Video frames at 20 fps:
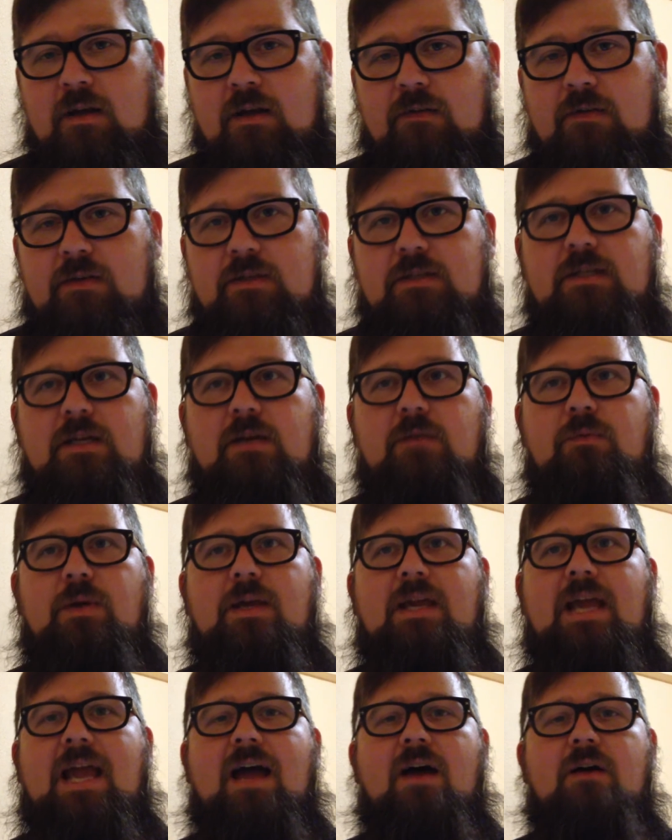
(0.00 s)
I said we
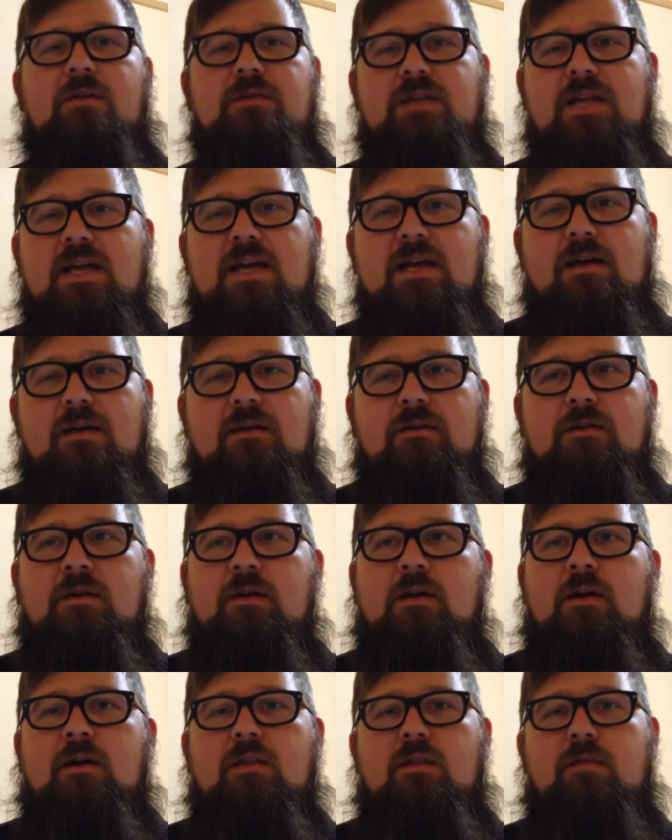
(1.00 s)
count down,
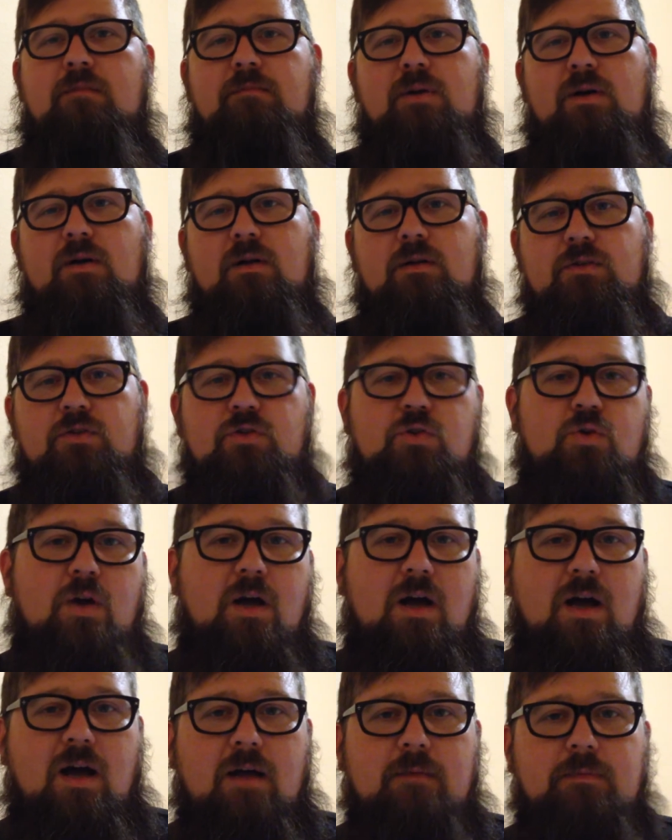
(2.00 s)
the ball
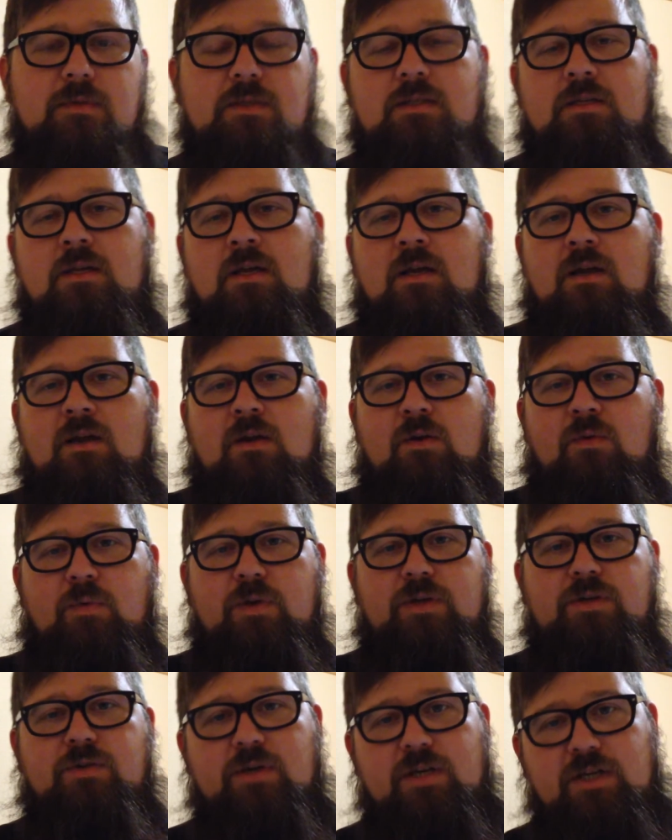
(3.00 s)
drops,
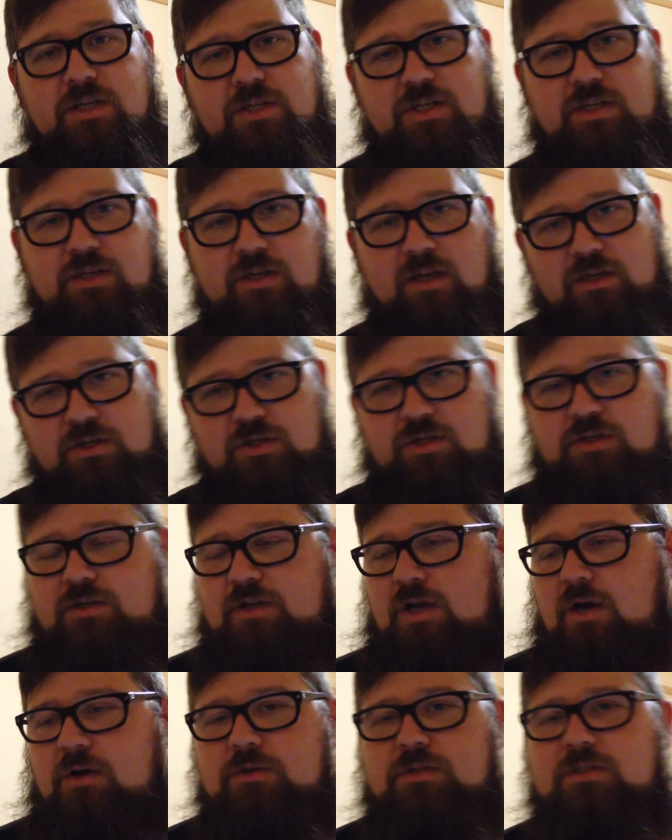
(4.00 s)
we drink a
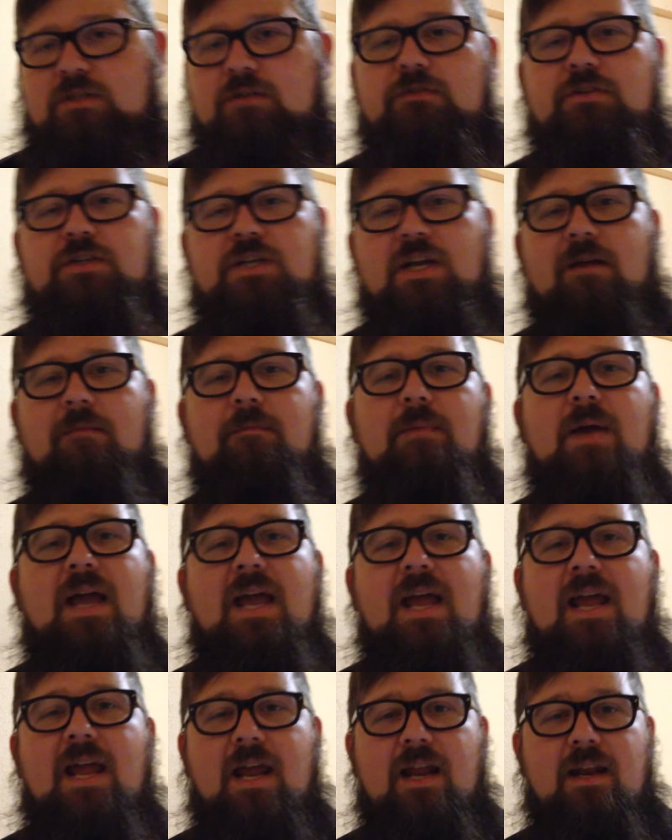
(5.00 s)
toast of
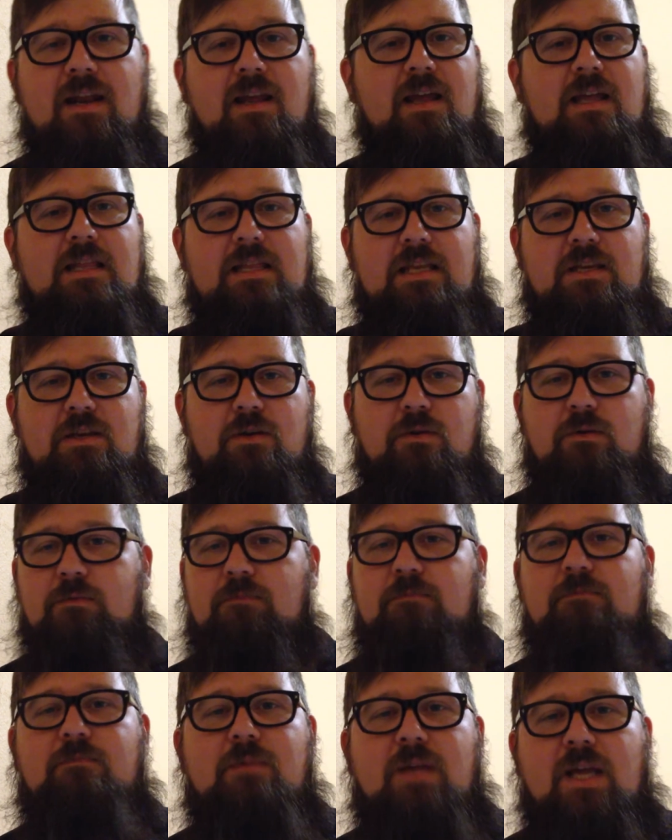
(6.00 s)
champagne, and then
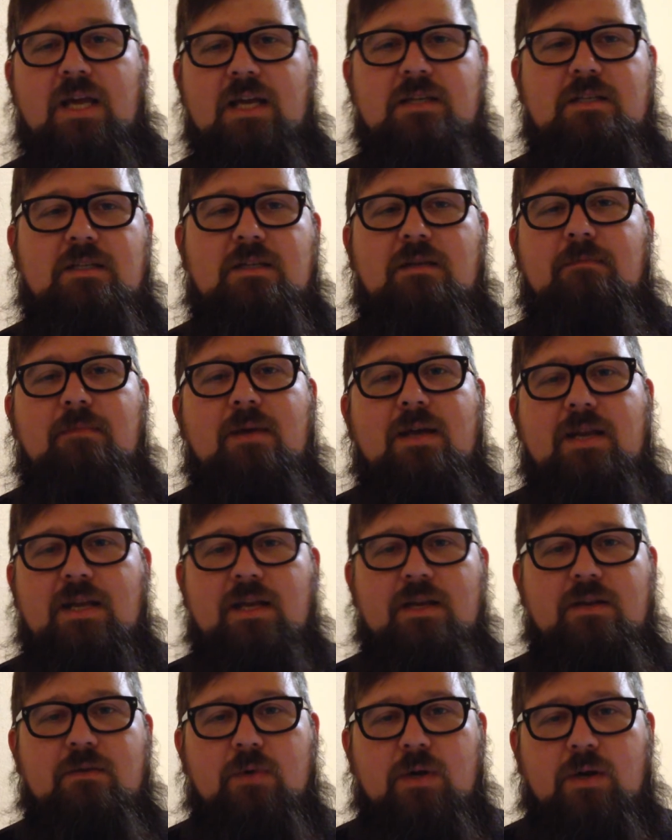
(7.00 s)
you kiss somebody
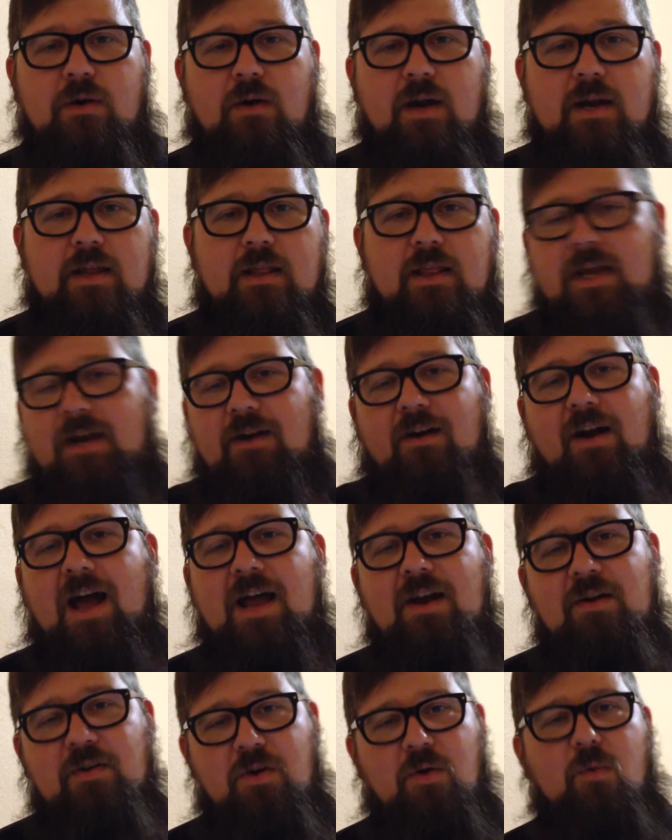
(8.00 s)
and regret it later.
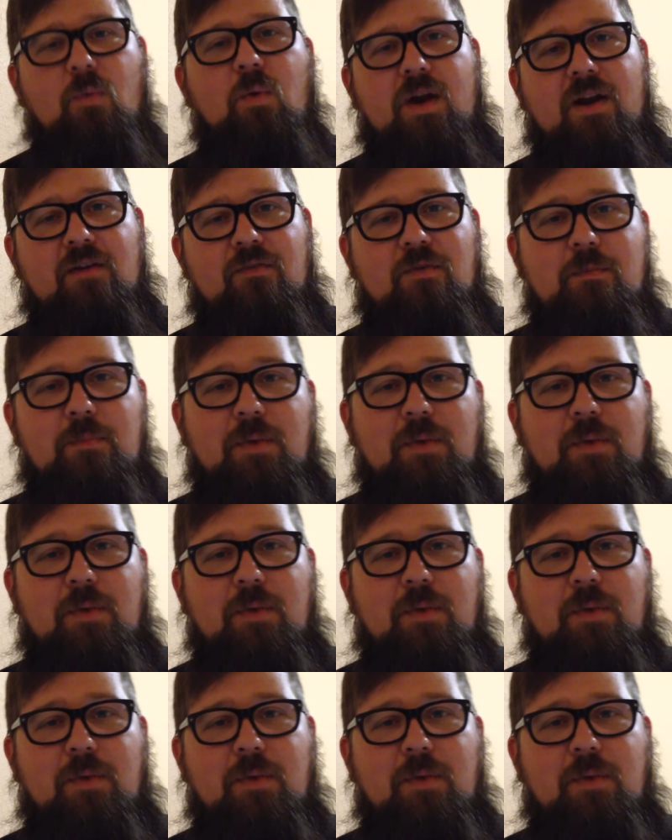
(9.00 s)
I don't know, whatever.